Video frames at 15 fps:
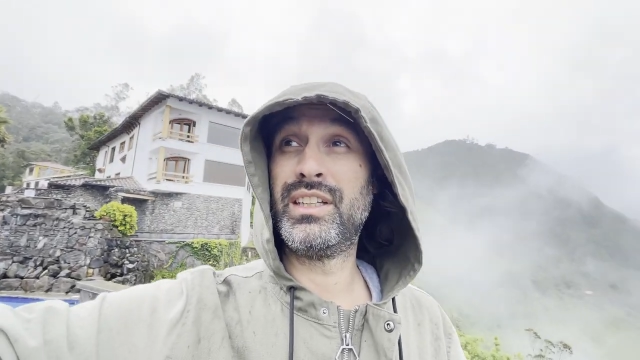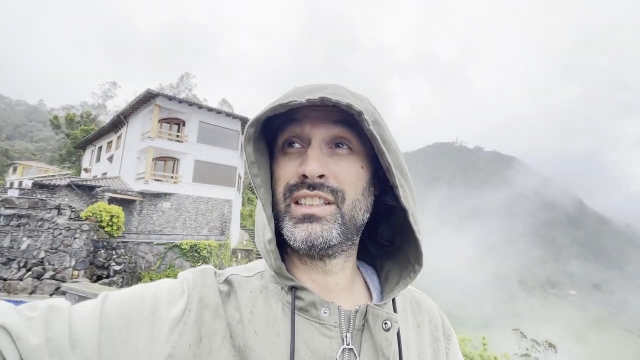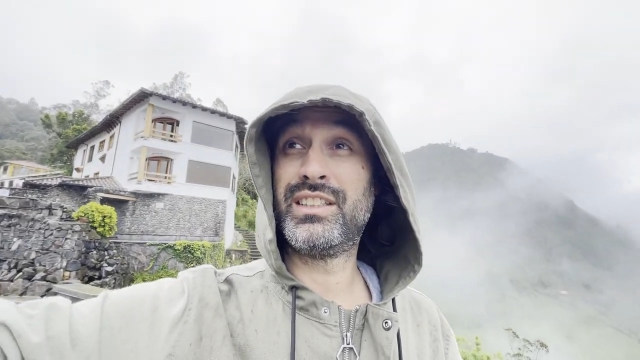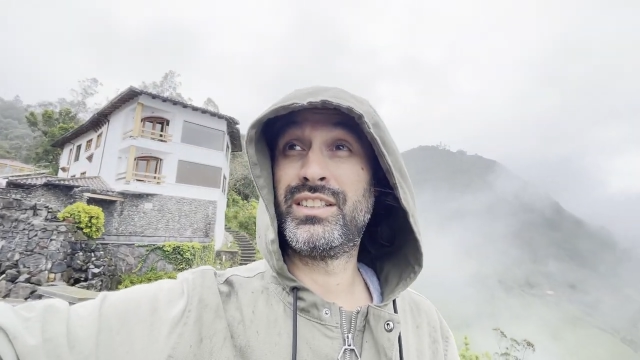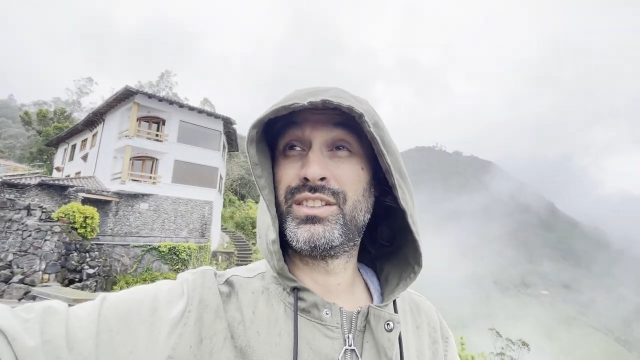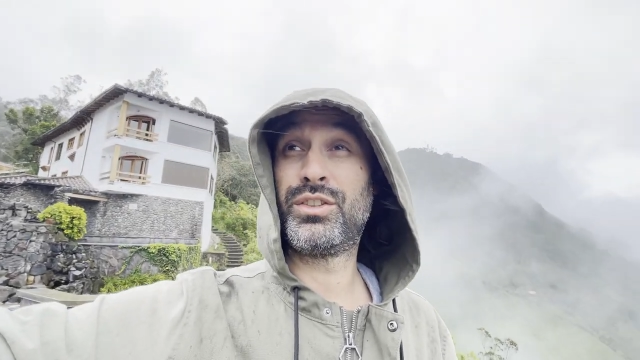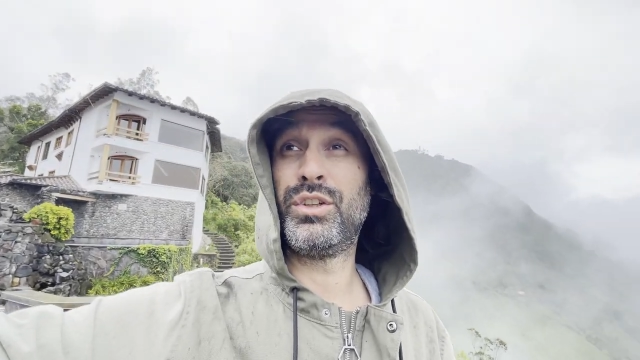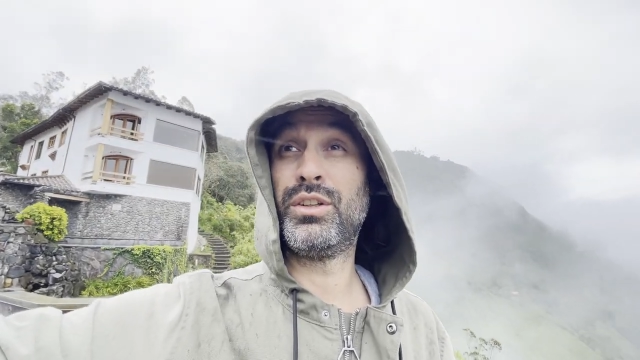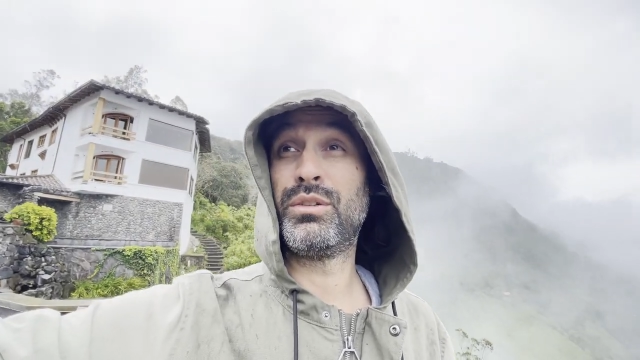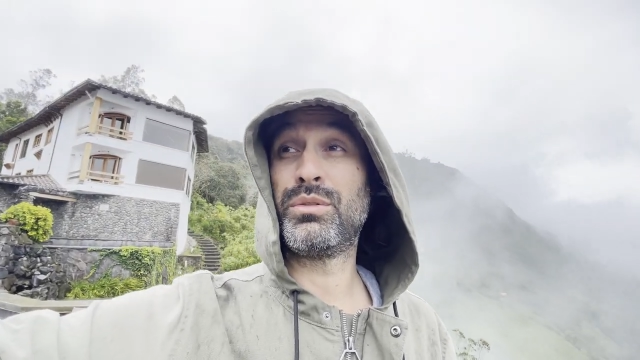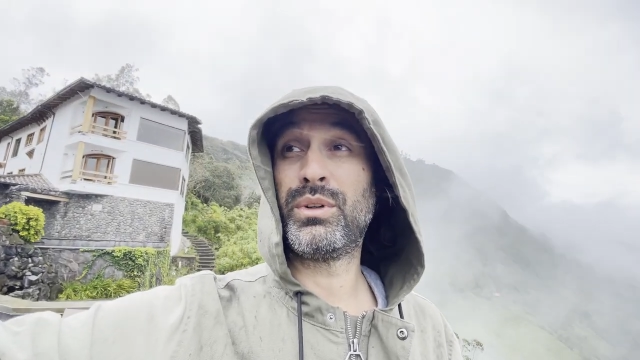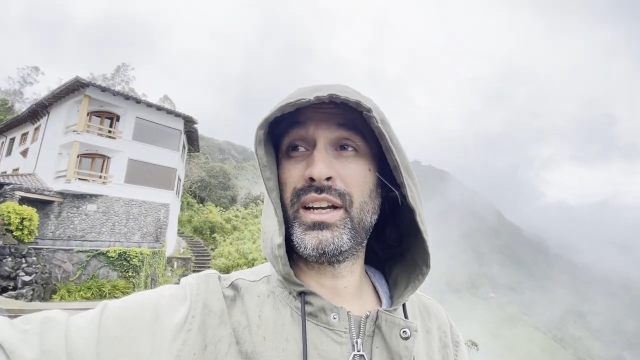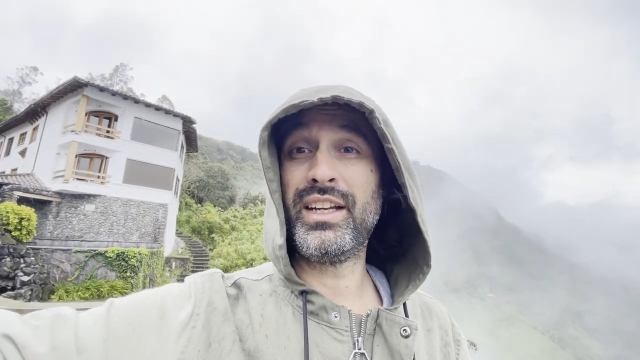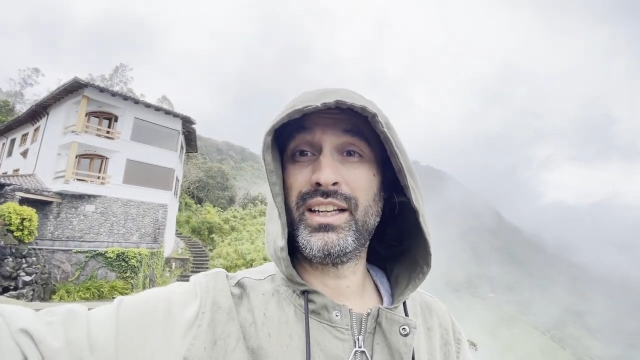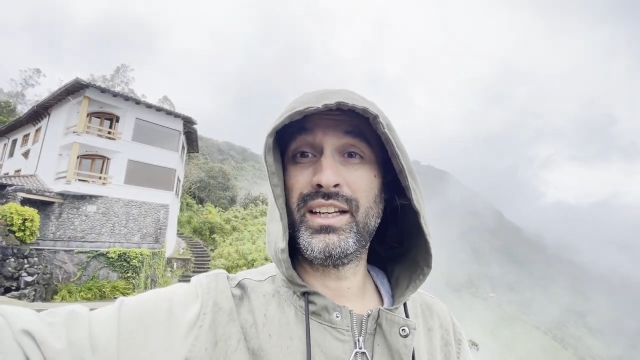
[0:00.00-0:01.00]
it's still
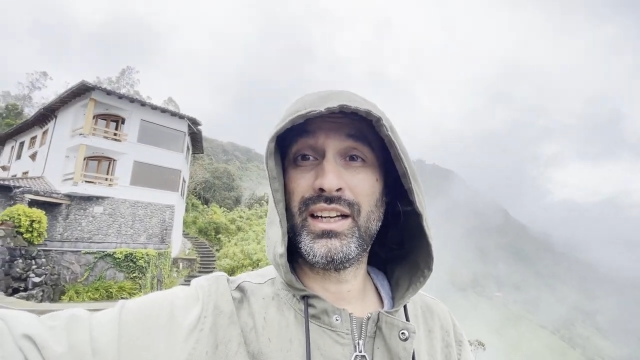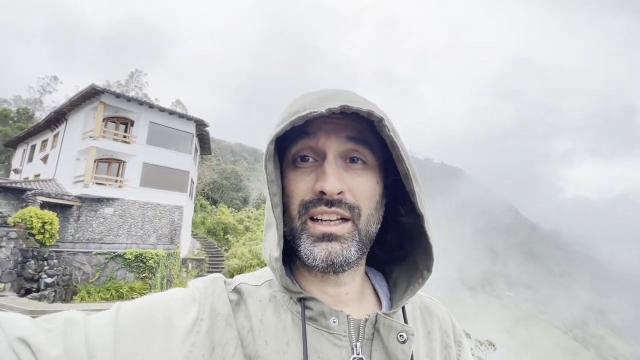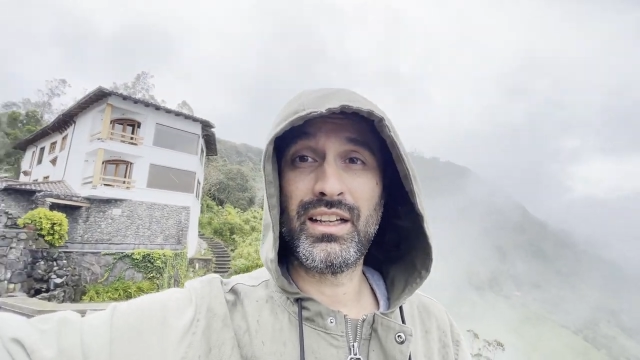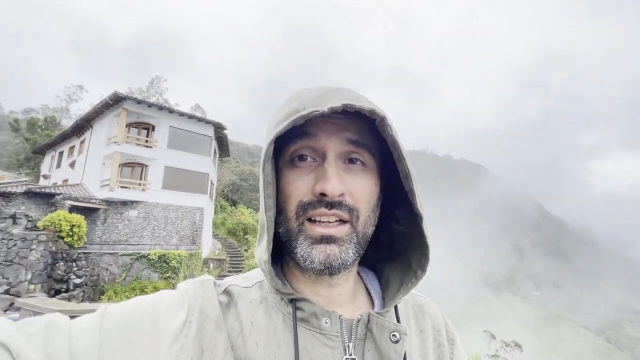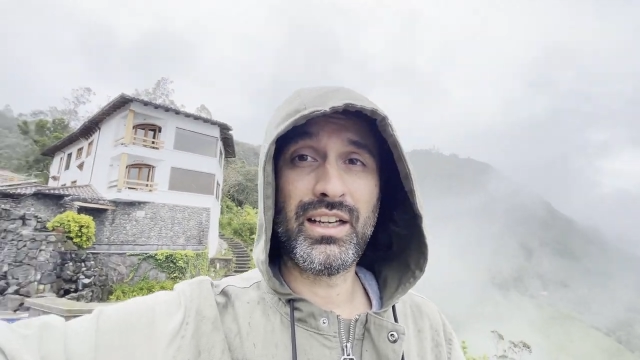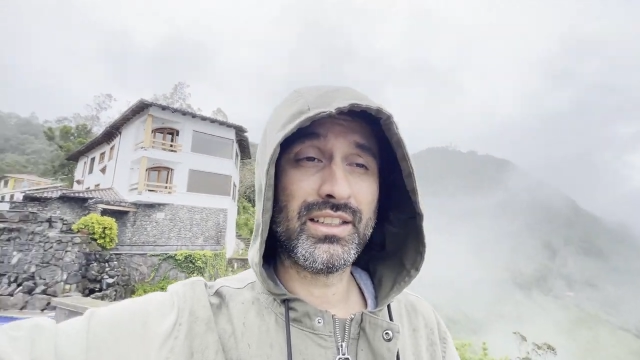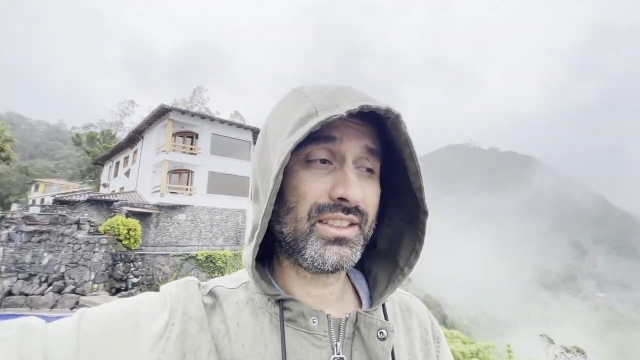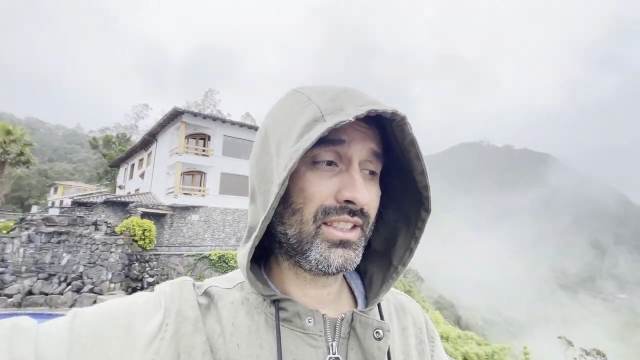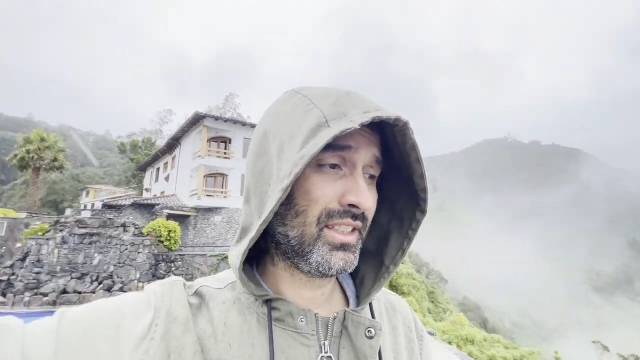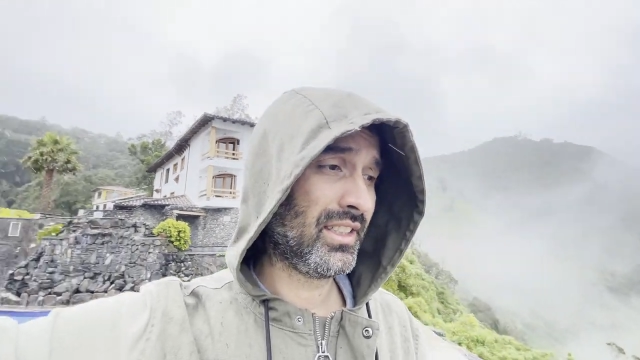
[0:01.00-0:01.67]
raining a lot.